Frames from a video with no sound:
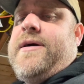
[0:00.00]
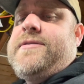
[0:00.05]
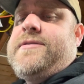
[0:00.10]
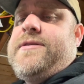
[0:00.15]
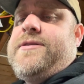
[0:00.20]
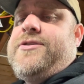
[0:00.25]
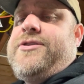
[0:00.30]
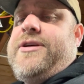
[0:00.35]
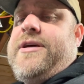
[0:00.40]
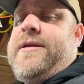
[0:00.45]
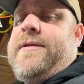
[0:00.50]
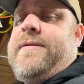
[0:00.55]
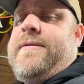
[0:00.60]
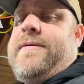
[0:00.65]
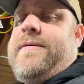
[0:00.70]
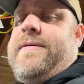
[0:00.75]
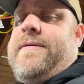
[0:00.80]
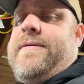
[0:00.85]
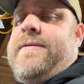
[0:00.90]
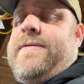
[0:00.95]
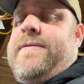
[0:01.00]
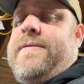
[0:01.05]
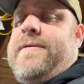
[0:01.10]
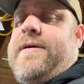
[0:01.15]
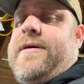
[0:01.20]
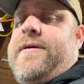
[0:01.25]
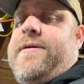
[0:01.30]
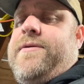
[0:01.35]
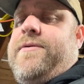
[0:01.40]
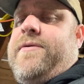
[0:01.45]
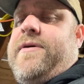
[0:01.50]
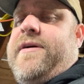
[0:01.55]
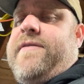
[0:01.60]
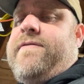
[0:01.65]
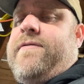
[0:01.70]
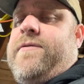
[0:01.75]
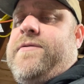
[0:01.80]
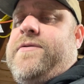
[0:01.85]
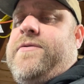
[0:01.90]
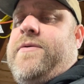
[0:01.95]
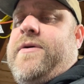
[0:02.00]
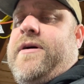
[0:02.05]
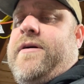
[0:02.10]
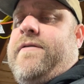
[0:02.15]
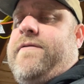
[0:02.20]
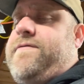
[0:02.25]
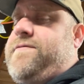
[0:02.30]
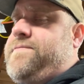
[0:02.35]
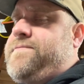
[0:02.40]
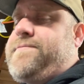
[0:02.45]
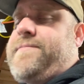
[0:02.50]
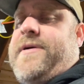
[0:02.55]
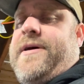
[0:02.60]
and shit. Got a new iPhone 12.